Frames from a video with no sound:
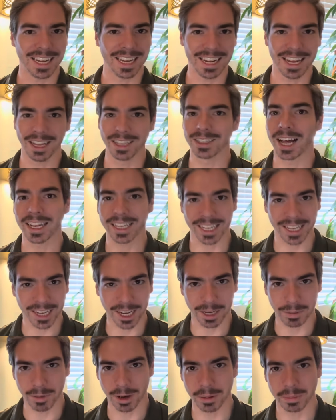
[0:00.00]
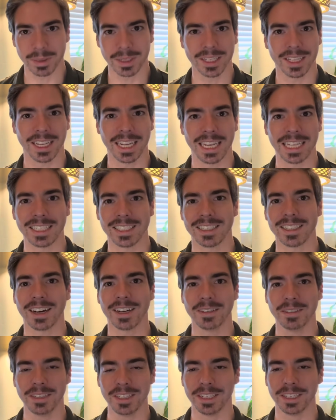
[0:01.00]
A lot can come up. It's
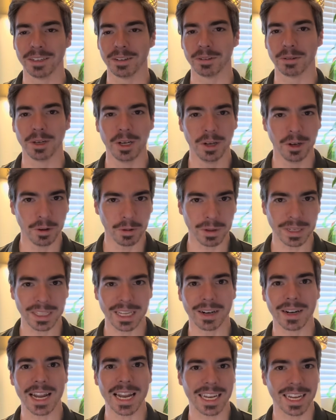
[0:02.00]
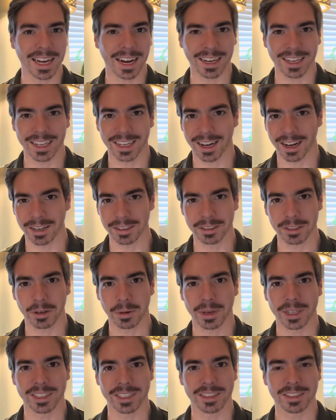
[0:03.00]
not, without any kind of
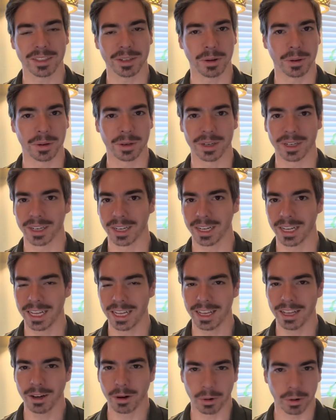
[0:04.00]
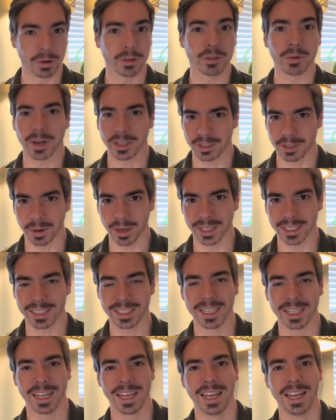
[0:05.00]
consequence or threat to
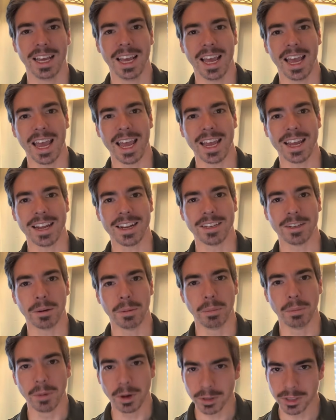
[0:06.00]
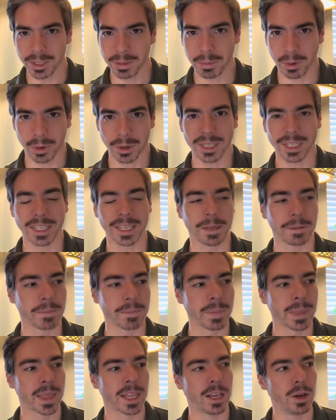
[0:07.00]
us. And most importantly,
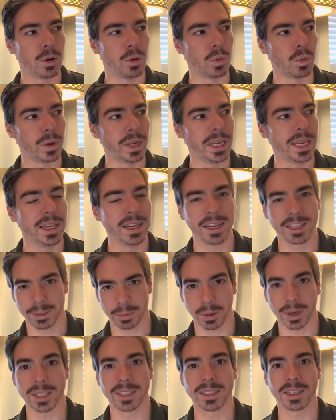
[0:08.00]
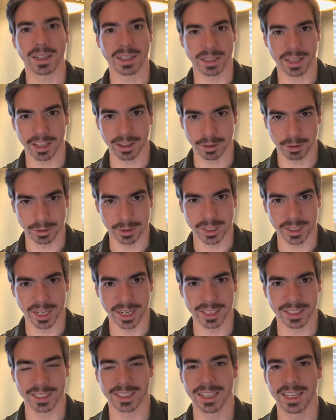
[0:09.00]
we express a lot through
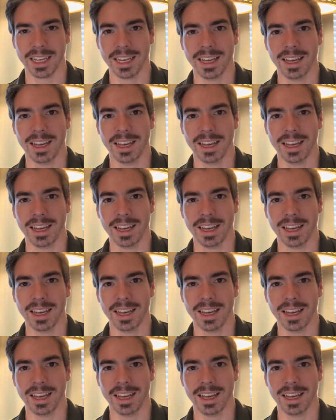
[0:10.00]
sex.